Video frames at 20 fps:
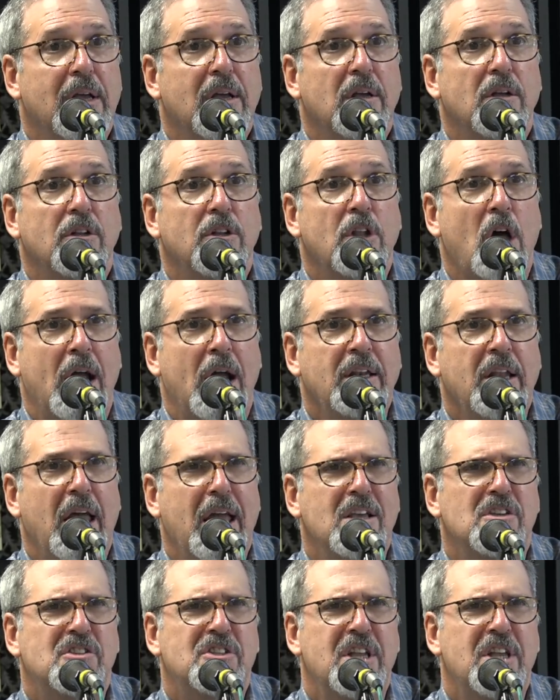9
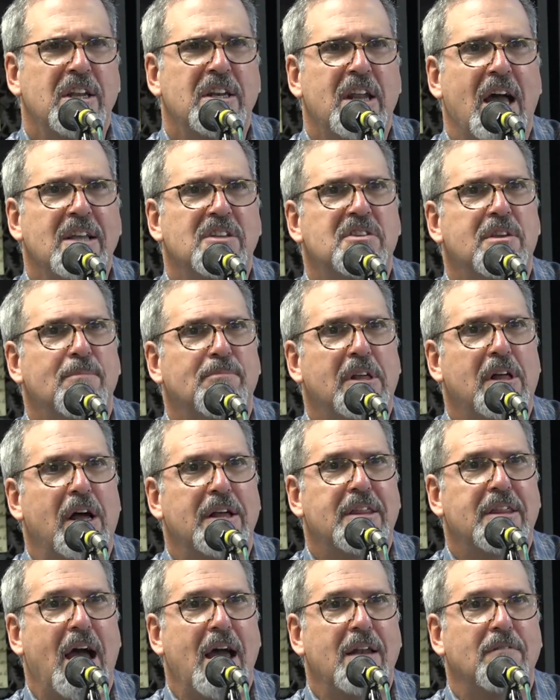days, 10 nights, something like
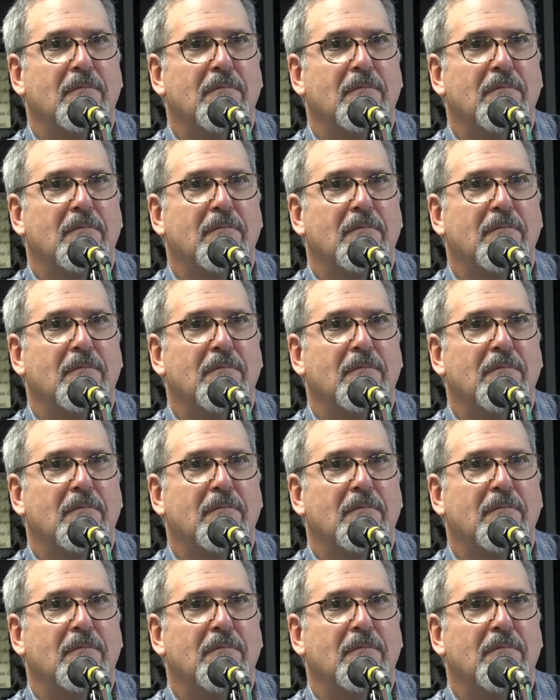that.